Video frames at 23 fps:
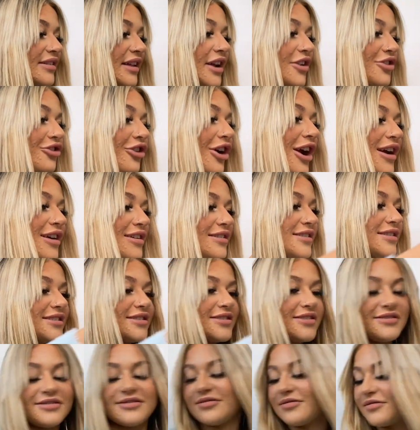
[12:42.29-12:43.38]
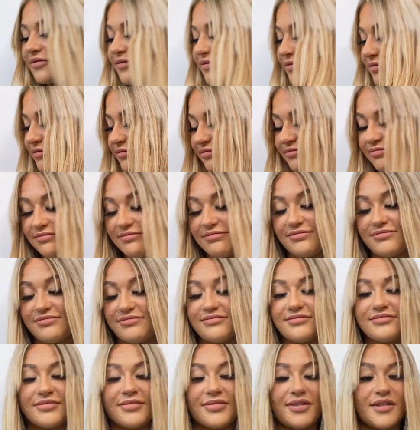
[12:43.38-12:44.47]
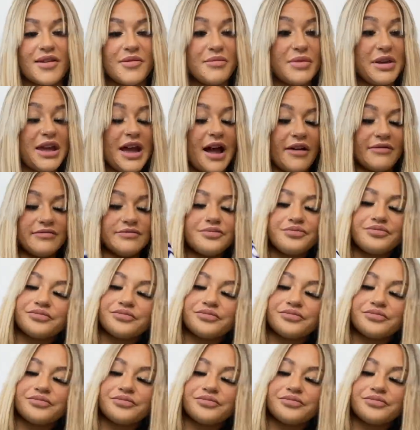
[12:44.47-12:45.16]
that dress. But yeah.